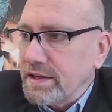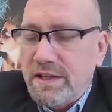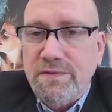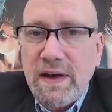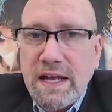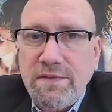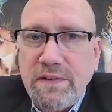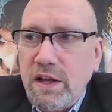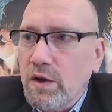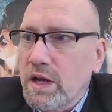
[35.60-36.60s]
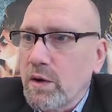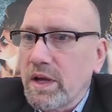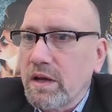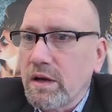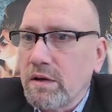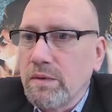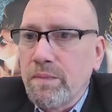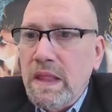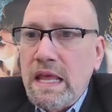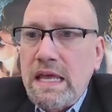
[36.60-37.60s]
in this fast video. Here we go.
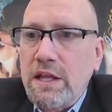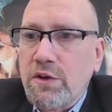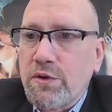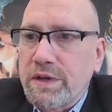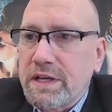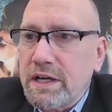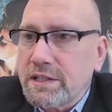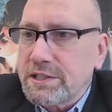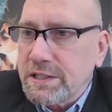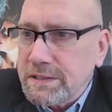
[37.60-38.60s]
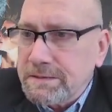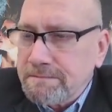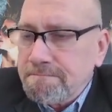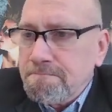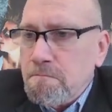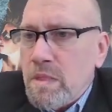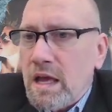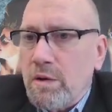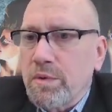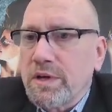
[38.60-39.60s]
Introduction.
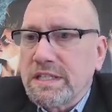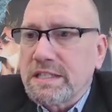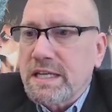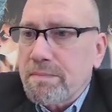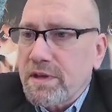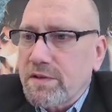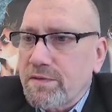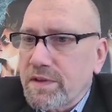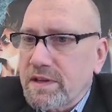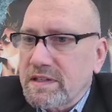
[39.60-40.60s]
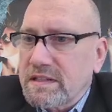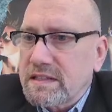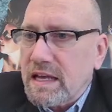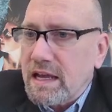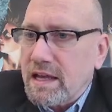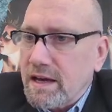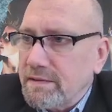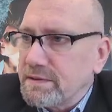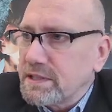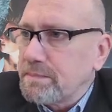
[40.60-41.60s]
We're going to skip this for the sake
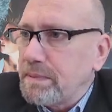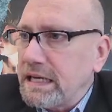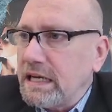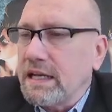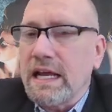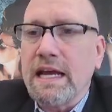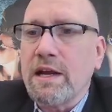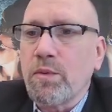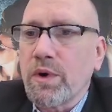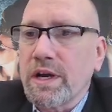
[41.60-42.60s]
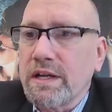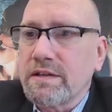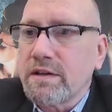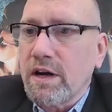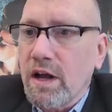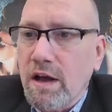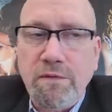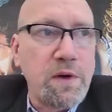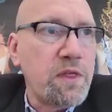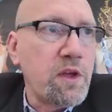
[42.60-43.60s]
of speed, and we're going to start
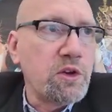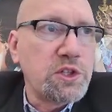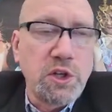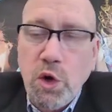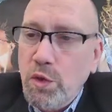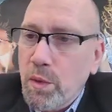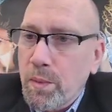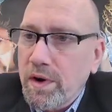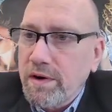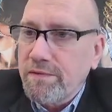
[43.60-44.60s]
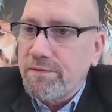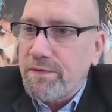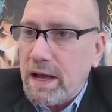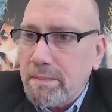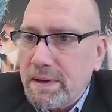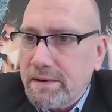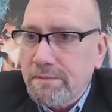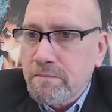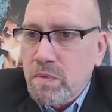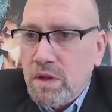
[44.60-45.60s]
off with you should know the word famine,
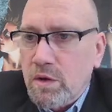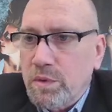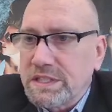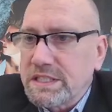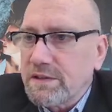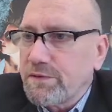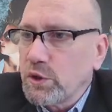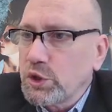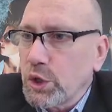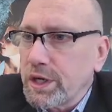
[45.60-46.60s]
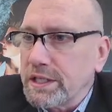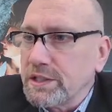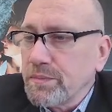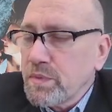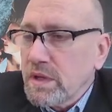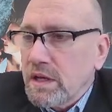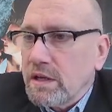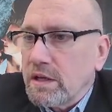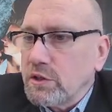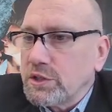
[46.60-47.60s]
which is a food shortage.
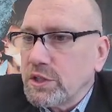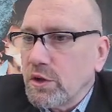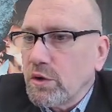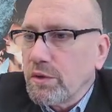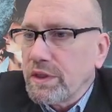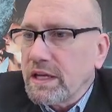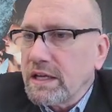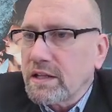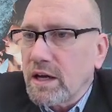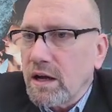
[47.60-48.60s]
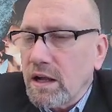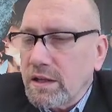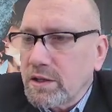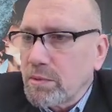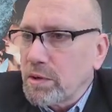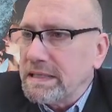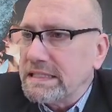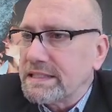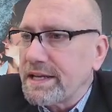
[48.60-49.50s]
And you should know that the Holodomor means